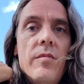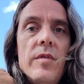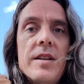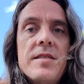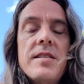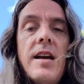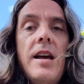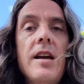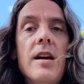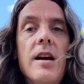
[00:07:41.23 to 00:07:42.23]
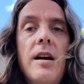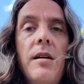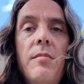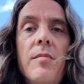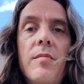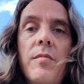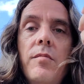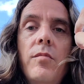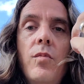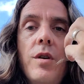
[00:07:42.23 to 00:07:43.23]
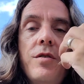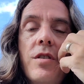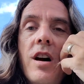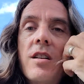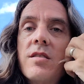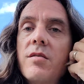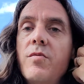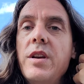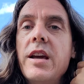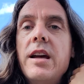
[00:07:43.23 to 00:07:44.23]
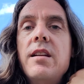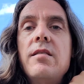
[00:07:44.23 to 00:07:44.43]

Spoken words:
let's say with drugs, we get